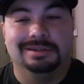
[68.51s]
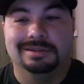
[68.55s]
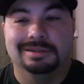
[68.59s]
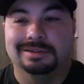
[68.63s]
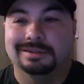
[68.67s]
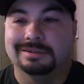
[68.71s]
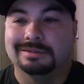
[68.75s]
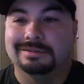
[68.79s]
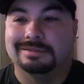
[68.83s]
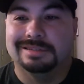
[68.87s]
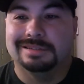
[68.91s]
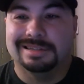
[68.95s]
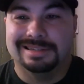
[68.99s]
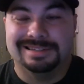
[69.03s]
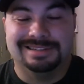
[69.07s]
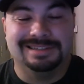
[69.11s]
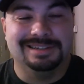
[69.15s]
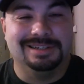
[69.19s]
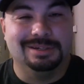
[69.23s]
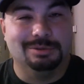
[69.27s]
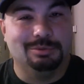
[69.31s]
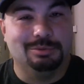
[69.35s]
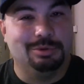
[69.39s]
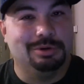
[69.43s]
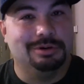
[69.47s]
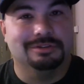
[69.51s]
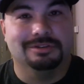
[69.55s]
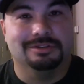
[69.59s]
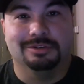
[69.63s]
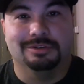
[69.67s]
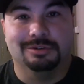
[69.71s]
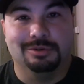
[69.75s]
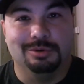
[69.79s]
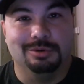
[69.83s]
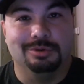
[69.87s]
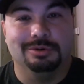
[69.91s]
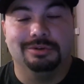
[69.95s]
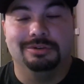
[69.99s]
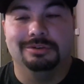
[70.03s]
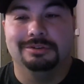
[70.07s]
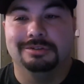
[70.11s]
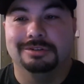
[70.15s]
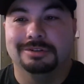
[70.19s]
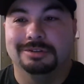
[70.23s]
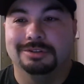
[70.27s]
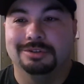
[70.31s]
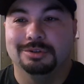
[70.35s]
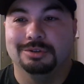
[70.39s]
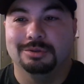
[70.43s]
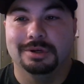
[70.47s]
You know, sixth inning runners at the
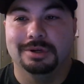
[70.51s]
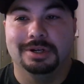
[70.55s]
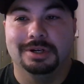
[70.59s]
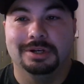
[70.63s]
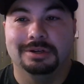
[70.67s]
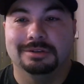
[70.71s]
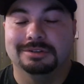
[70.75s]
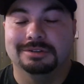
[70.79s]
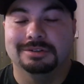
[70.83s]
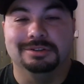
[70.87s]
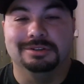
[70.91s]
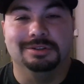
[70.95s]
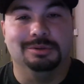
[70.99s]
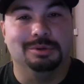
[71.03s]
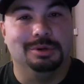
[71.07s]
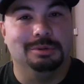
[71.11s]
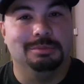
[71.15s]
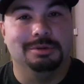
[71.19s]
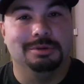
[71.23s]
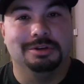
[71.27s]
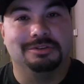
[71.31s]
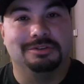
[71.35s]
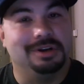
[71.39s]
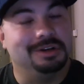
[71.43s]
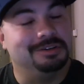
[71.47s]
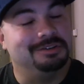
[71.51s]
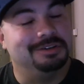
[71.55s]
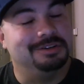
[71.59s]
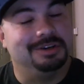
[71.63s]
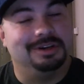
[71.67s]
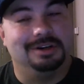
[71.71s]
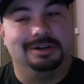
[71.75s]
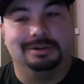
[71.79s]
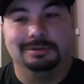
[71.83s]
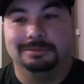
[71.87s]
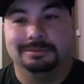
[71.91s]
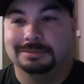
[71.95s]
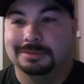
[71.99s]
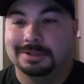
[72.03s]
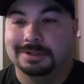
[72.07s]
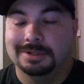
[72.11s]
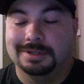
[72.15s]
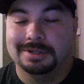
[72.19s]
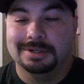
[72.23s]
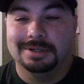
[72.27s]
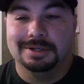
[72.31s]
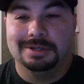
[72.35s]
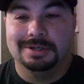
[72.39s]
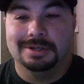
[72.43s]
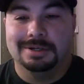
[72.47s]
corners, two outs, Uribe strikes out.
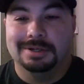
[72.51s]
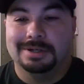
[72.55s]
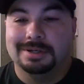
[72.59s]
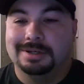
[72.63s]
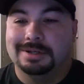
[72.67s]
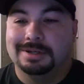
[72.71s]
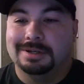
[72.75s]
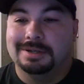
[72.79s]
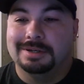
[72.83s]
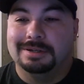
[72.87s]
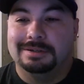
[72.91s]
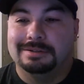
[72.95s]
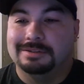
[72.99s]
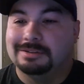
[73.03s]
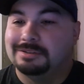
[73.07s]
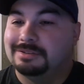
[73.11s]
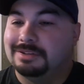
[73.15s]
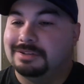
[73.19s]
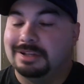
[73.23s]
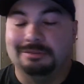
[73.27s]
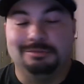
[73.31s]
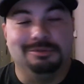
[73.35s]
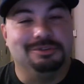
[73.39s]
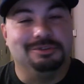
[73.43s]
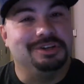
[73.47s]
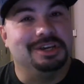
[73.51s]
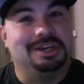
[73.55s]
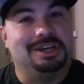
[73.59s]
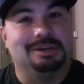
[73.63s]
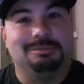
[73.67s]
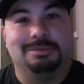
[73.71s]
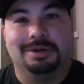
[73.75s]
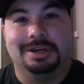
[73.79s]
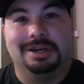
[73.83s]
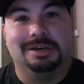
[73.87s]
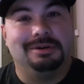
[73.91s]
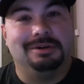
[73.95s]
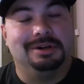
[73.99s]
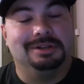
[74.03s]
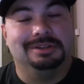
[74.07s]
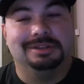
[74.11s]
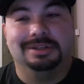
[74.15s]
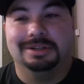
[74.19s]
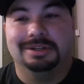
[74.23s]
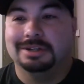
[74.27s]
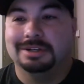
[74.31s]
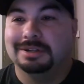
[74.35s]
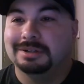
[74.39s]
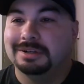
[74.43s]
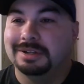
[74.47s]
It just left me shaking my head right
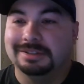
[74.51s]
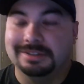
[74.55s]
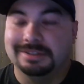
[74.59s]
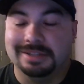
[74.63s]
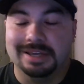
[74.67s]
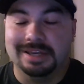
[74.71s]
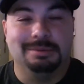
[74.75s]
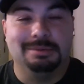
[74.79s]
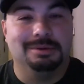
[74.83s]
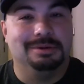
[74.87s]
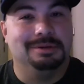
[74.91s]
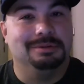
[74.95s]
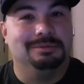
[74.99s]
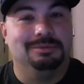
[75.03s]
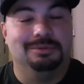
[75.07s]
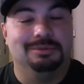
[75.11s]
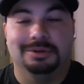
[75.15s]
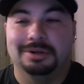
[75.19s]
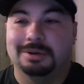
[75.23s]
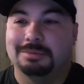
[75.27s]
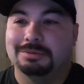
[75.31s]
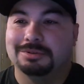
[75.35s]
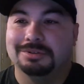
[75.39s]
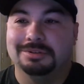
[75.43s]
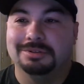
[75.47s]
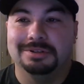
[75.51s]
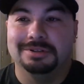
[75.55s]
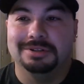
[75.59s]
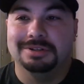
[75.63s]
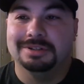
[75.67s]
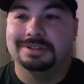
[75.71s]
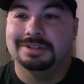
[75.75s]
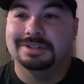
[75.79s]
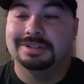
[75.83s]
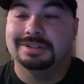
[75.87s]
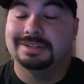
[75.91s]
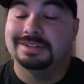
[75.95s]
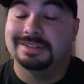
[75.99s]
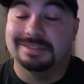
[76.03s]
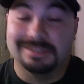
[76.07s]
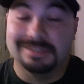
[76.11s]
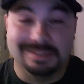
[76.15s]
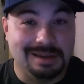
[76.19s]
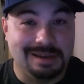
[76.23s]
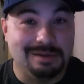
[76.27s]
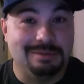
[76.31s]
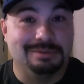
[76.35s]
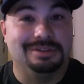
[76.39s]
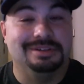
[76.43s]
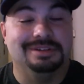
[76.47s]
there. Like, damn it, one opportunity. And then in the
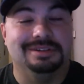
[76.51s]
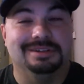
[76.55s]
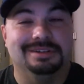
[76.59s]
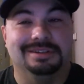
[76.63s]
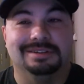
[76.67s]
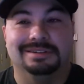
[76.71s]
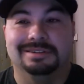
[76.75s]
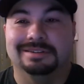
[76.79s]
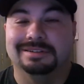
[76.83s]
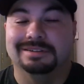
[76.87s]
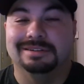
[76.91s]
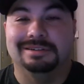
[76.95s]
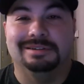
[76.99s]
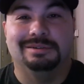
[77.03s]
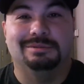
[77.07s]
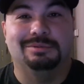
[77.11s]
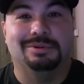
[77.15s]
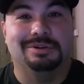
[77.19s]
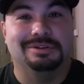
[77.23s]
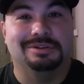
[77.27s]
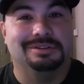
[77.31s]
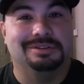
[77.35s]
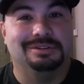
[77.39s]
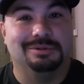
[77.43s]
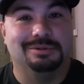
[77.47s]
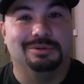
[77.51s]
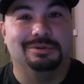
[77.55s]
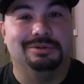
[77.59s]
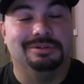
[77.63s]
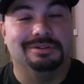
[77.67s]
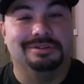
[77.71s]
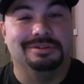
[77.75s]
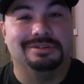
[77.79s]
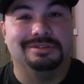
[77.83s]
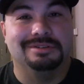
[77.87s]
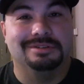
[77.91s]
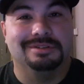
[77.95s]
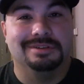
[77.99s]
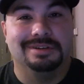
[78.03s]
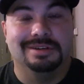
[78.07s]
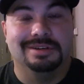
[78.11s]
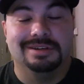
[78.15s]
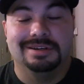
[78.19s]
seventh inning, you know, runners at the corners.